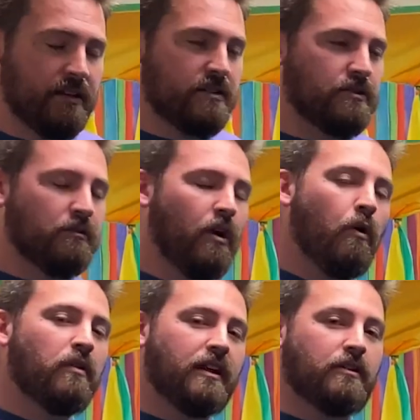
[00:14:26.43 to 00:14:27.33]
So
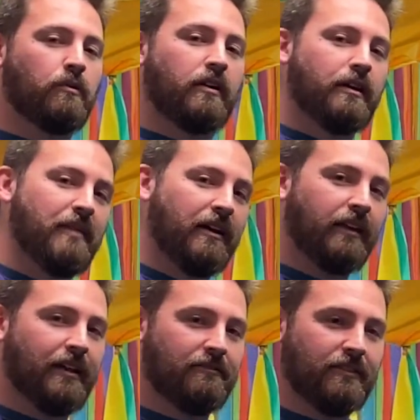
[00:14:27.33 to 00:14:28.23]
no need to worry about
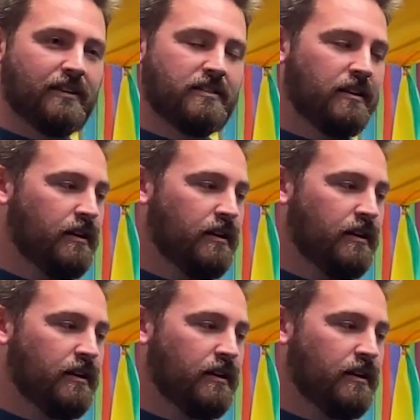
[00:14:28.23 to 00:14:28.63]
late fees.